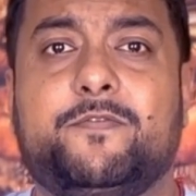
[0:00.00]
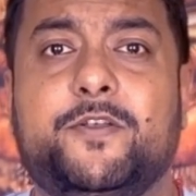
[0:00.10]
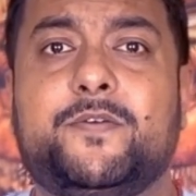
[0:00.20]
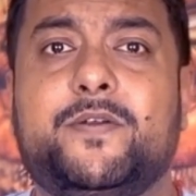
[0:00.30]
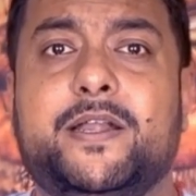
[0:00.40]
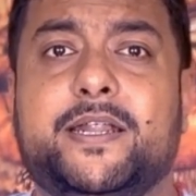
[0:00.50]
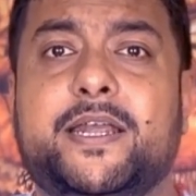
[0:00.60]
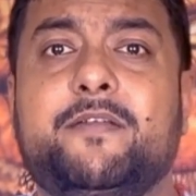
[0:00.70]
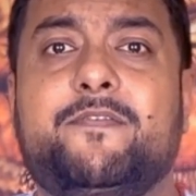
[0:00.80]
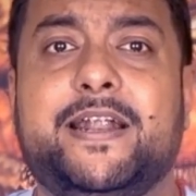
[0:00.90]
fueled
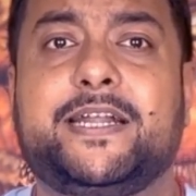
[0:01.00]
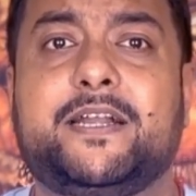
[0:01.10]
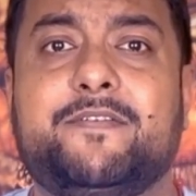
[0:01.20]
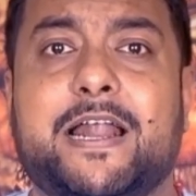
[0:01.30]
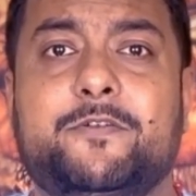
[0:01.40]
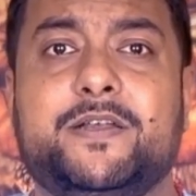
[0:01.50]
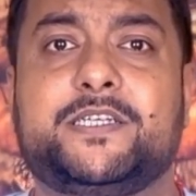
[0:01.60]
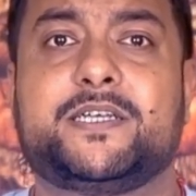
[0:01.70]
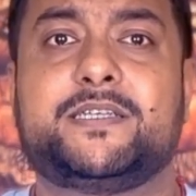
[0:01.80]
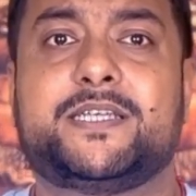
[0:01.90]
inflated
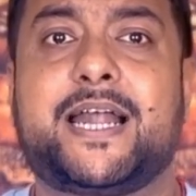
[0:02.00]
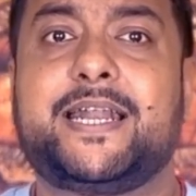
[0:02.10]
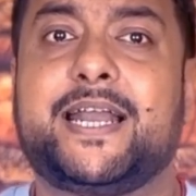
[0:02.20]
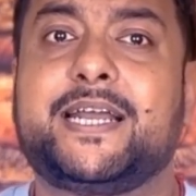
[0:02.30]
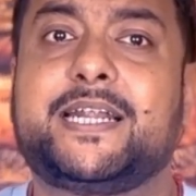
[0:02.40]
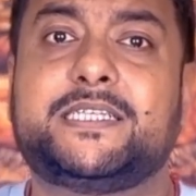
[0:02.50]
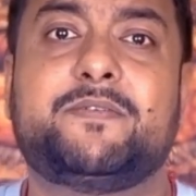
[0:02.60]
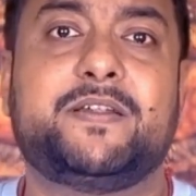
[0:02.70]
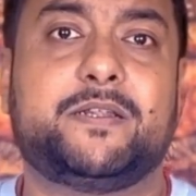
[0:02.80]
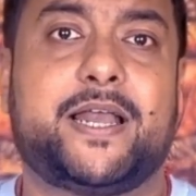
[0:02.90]
valuations and
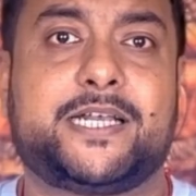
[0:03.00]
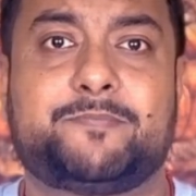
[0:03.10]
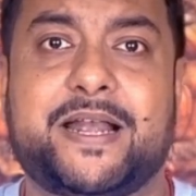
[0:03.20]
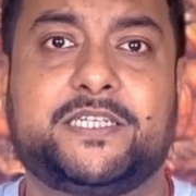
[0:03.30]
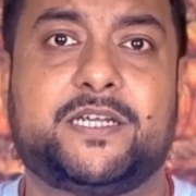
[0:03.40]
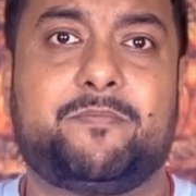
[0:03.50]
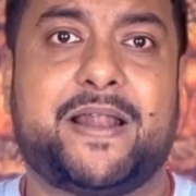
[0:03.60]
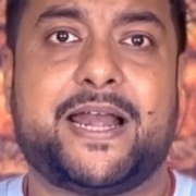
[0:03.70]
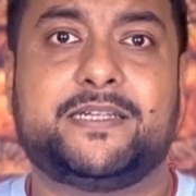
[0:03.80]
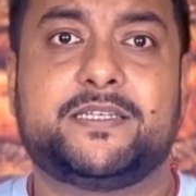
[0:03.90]
aggressive expansion
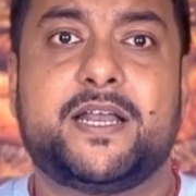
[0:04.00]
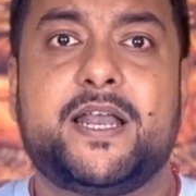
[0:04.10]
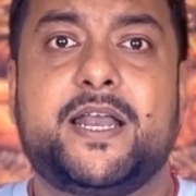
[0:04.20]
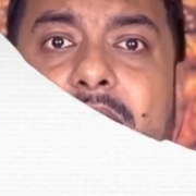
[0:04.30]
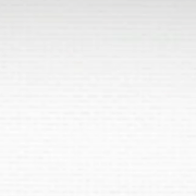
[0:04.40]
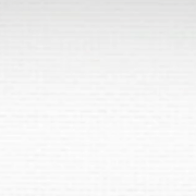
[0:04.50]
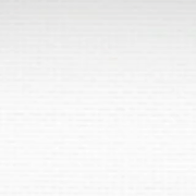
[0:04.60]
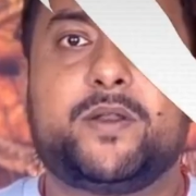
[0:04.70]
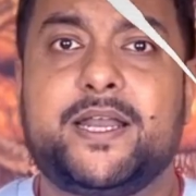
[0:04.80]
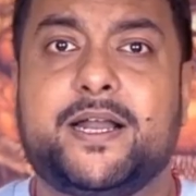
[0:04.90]
plans,
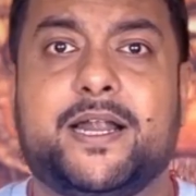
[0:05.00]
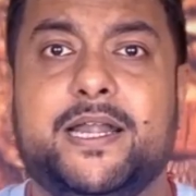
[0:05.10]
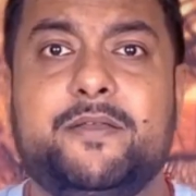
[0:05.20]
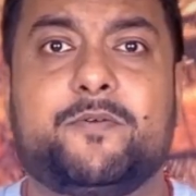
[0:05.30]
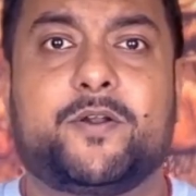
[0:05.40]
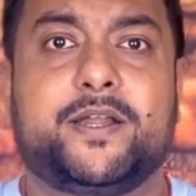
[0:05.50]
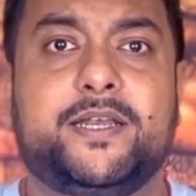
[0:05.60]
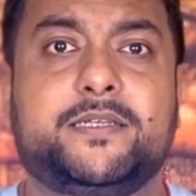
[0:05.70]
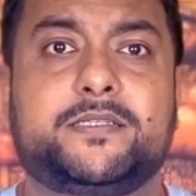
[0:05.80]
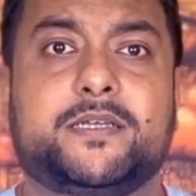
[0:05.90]
ignoring early
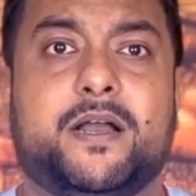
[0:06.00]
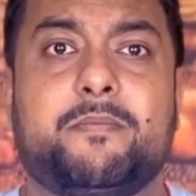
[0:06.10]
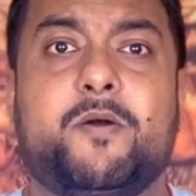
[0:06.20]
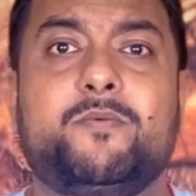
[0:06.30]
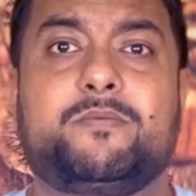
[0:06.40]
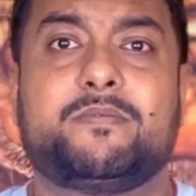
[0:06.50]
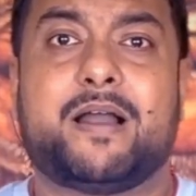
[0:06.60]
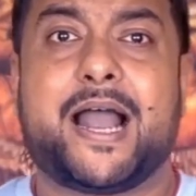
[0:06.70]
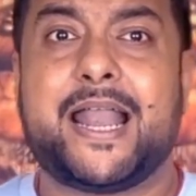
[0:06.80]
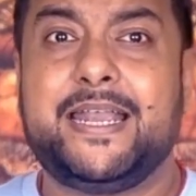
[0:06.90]
warnings about
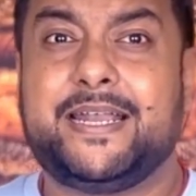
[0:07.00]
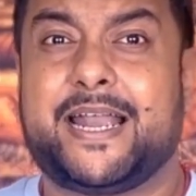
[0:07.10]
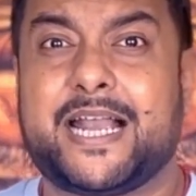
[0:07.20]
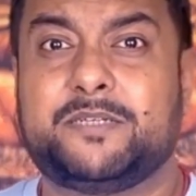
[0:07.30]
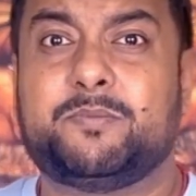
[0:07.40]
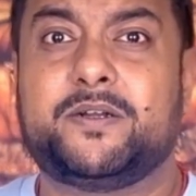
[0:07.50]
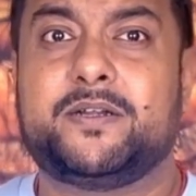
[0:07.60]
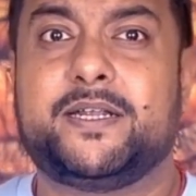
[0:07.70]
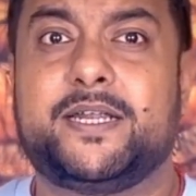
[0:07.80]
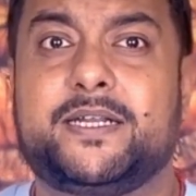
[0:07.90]
high cash
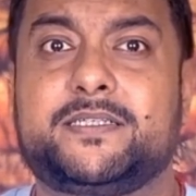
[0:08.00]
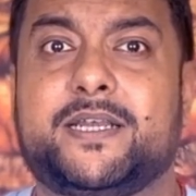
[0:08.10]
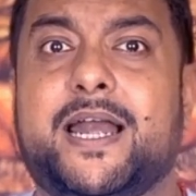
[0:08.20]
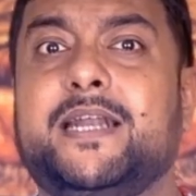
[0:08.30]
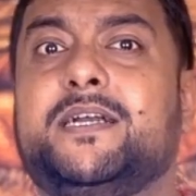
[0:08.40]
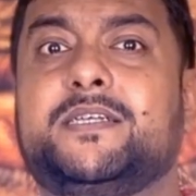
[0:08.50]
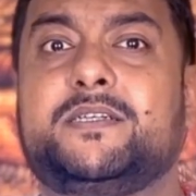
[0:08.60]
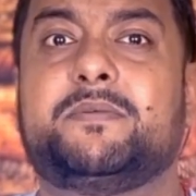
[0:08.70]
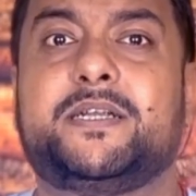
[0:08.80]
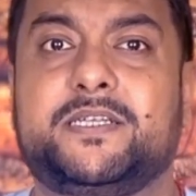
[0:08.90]
burn rates and
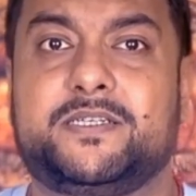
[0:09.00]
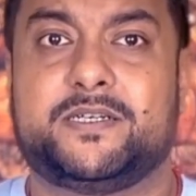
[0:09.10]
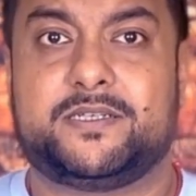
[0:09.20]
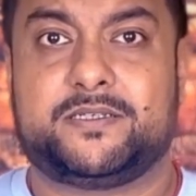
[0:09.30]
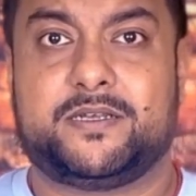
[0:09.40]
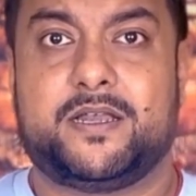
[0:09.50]
customer distrust.